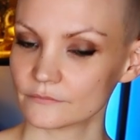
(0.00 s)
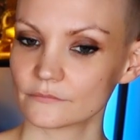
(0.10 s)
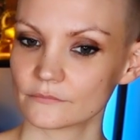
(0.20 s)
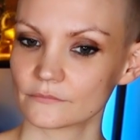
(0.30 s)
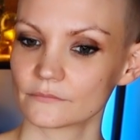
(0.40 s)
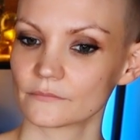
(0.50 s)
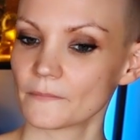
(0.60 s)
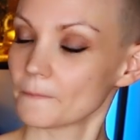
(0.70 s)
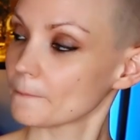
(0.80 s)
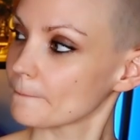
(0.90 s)

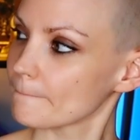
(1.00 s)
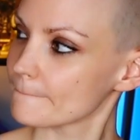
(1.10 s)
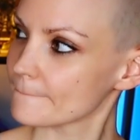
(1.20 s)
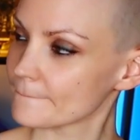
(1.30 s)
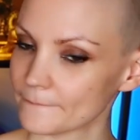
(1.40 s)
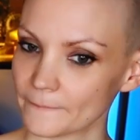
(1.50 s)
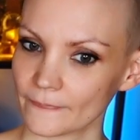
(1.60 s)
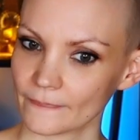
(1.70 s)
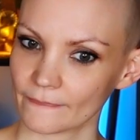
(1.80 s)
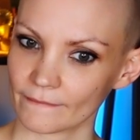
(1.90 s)

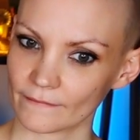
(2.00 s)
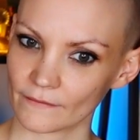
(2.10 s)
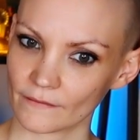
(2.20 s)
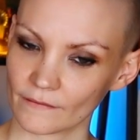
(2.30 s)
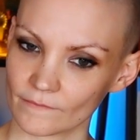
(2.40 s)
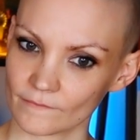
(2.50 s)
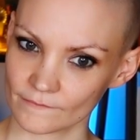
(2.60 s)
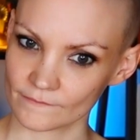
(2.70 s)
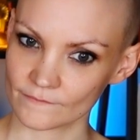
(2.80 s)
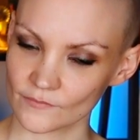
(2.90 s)

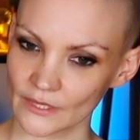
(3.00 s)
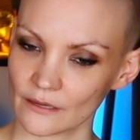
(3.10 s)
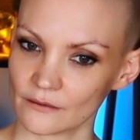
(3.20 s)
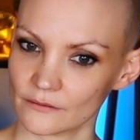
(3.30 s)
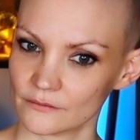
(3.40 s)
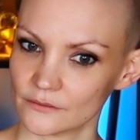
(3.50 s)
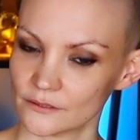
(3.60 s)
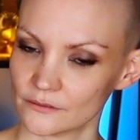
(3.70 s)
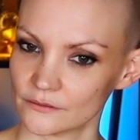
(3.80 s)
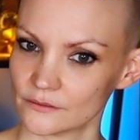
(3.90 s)

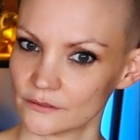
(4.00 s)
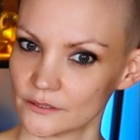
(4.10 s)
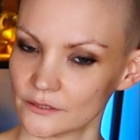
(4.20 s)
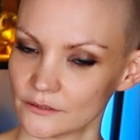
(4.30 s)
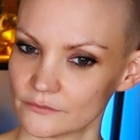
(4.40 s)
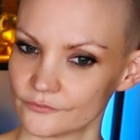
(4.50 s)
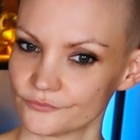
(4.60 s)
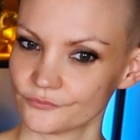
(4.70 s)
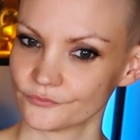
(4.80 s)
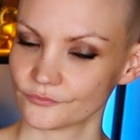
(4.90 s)

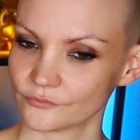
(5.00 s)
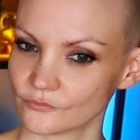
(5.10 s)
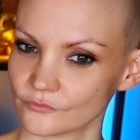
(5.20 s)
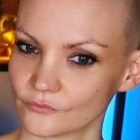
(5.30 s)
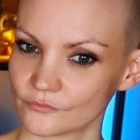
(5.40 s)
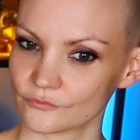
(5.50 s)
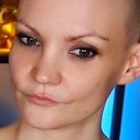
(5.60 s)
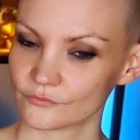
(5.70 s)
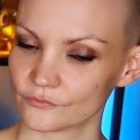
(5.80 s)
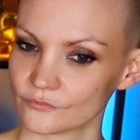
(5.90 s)
No words are spoken by the person on screen.